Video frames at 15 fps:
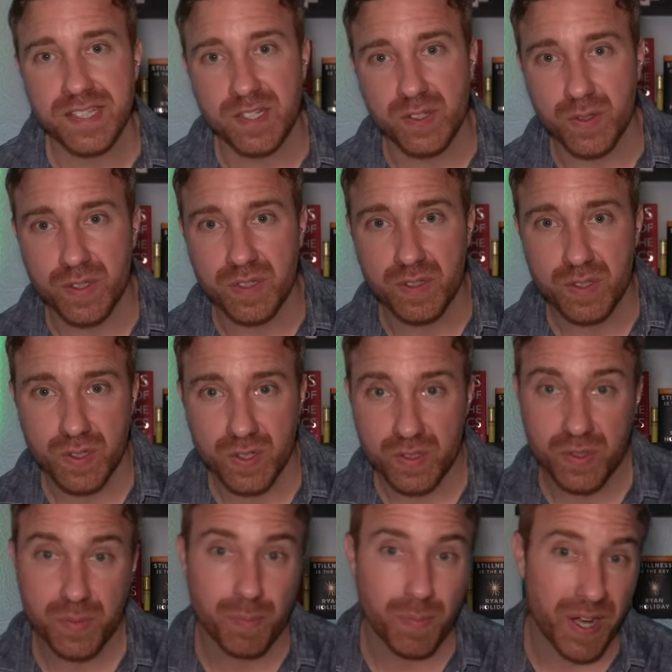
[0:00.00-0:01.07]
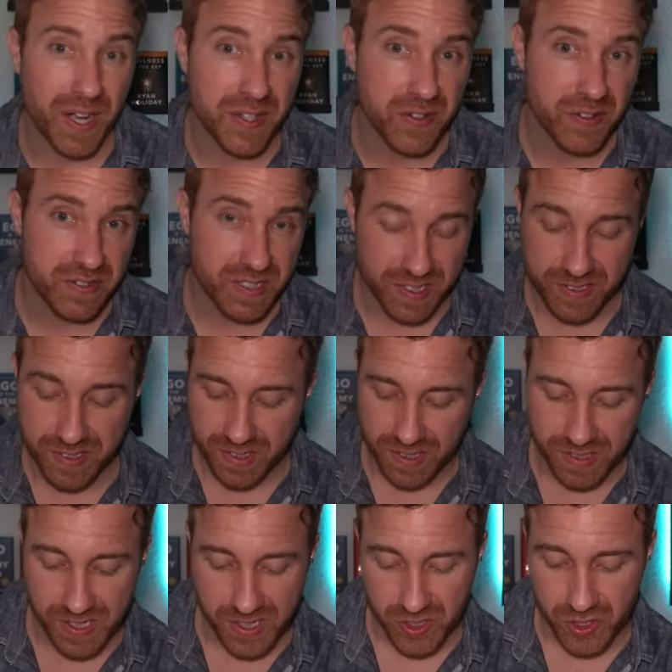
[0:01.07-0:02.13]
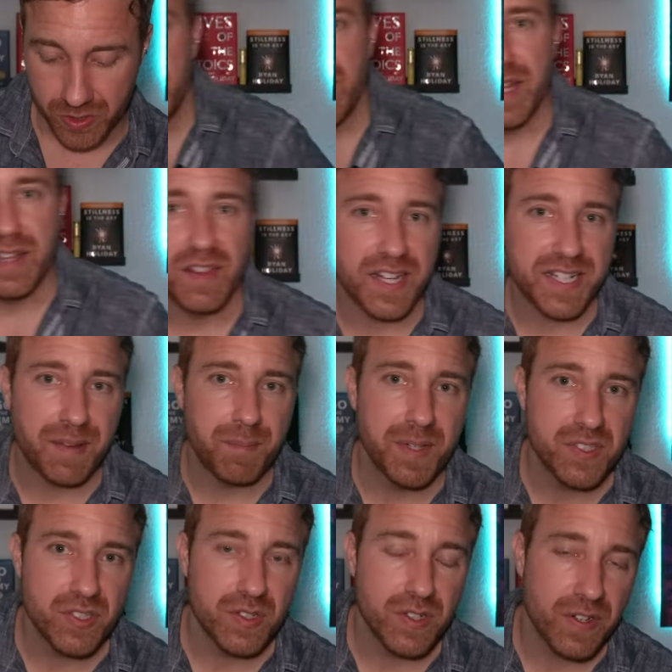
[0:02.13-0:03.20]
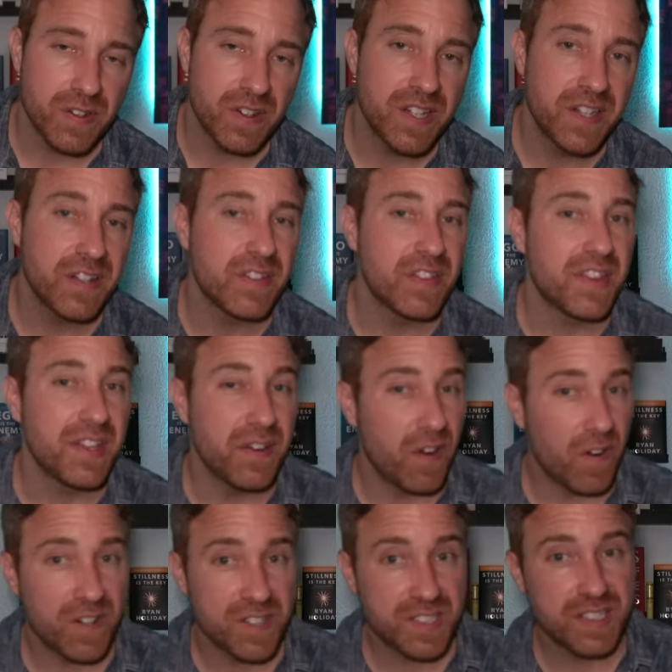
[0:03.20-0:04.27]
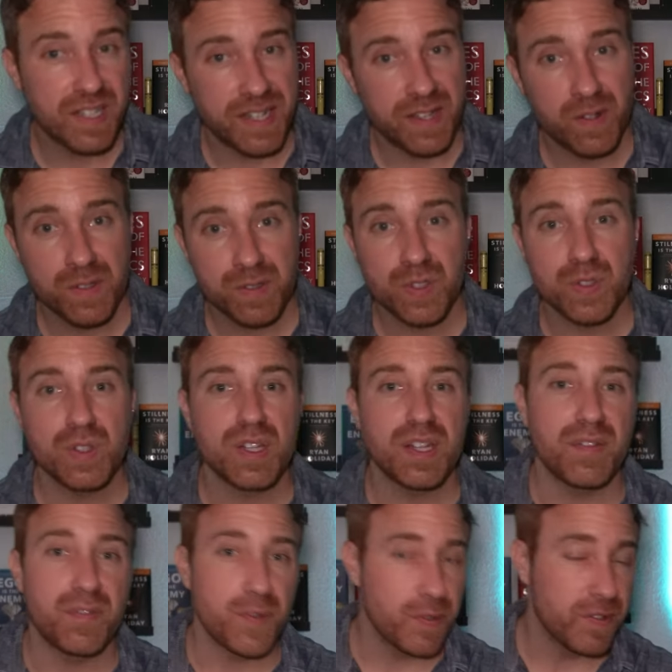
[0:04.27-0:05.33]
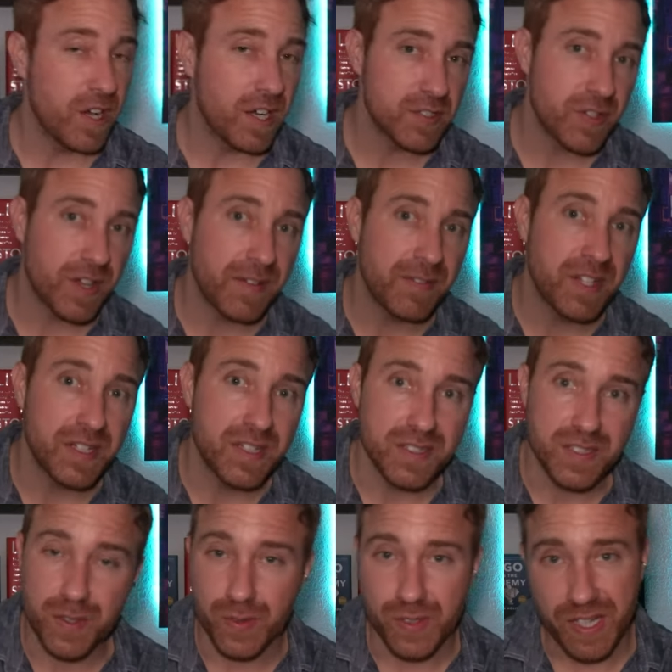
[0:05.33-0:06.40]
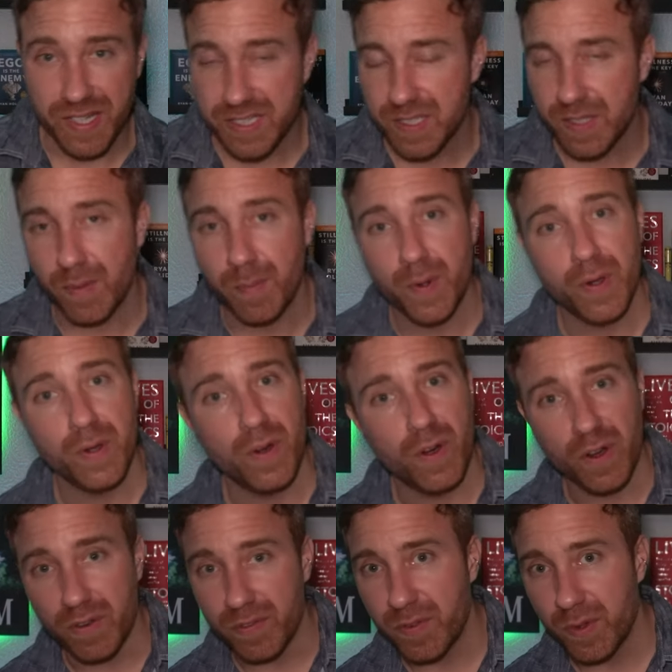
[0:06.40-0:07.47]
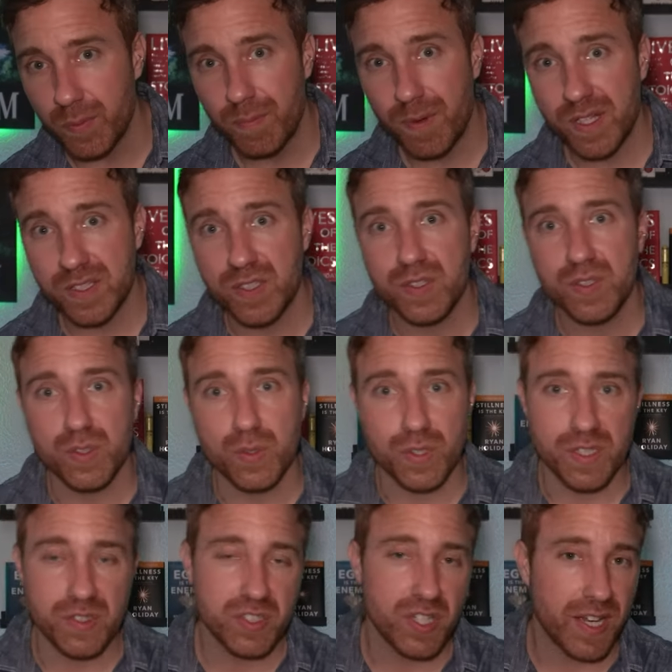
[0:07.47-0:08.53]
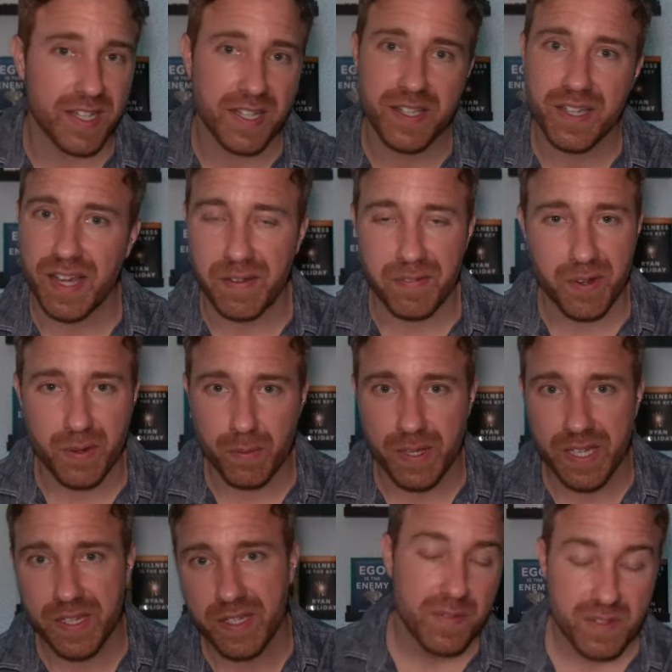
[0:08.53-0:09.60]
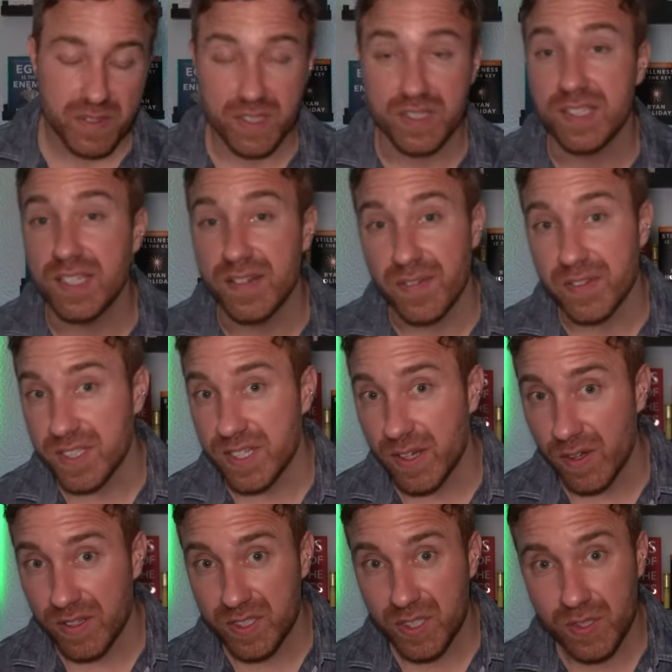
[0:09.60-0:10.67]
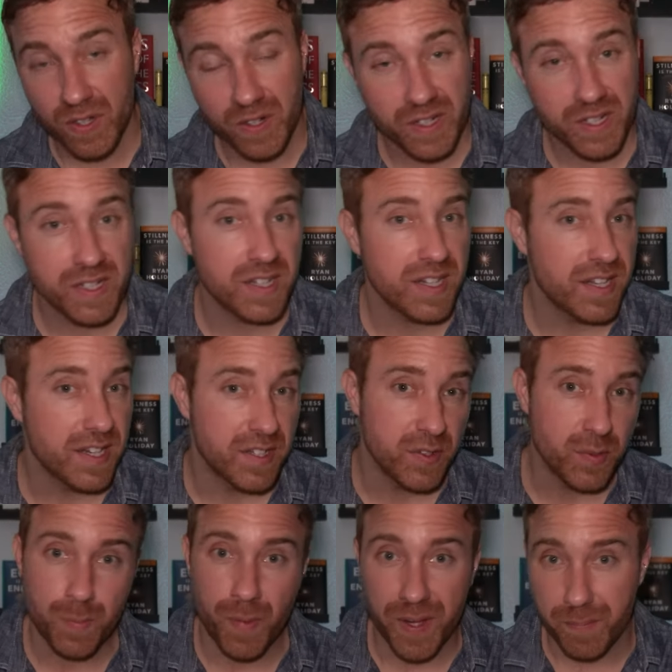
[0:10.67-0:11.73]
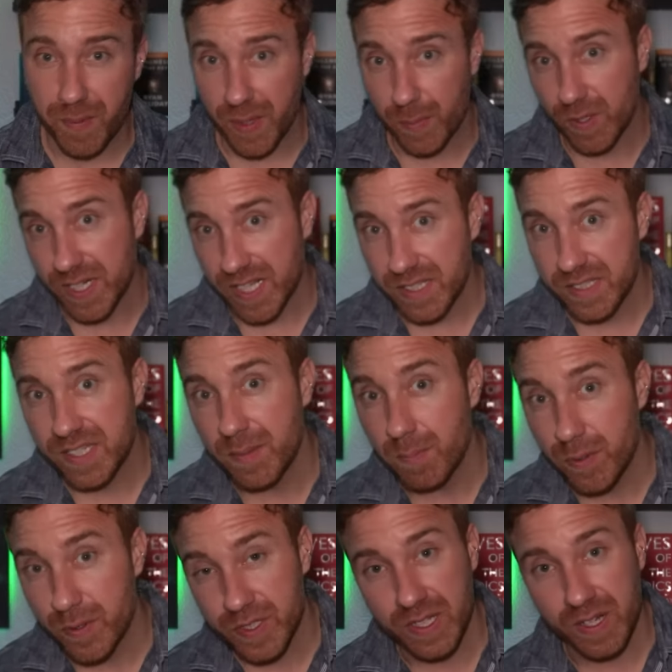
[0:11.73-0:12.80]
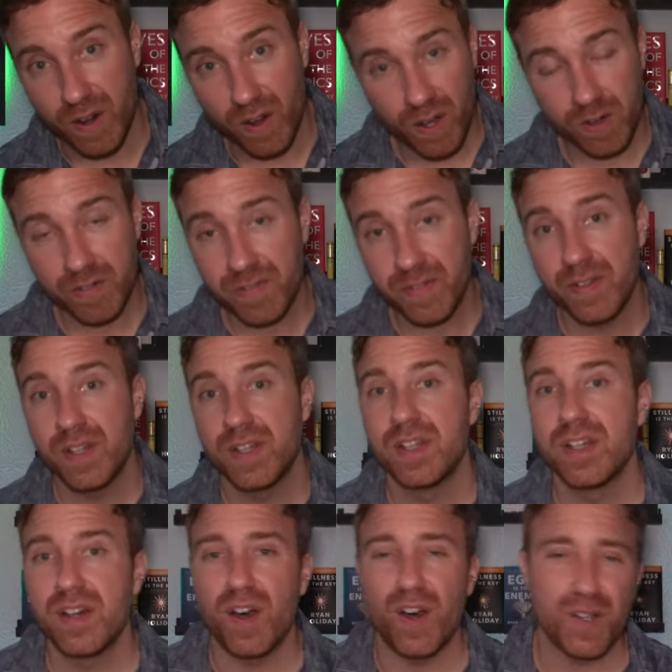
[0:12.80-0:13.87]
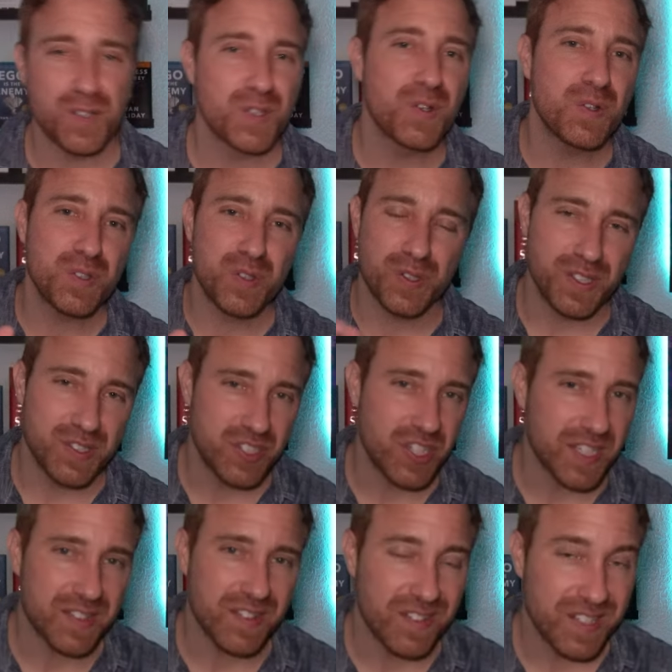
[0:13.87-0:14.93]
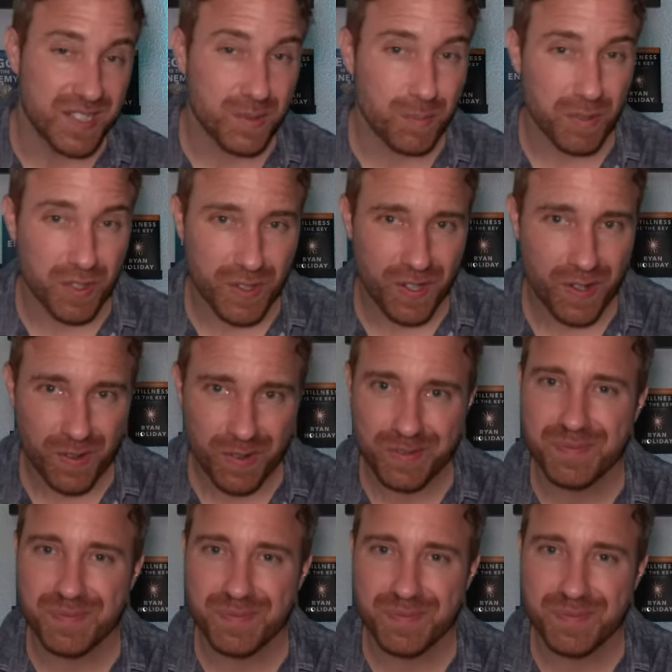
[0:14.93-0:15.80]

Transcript: and you can search by your destination. And like I mentioned earlier, there are sales. If you're not traveling until next summer or a few months, you can check every week to see if a sale has started and you might be able to get 10% off. Also, you can check the links below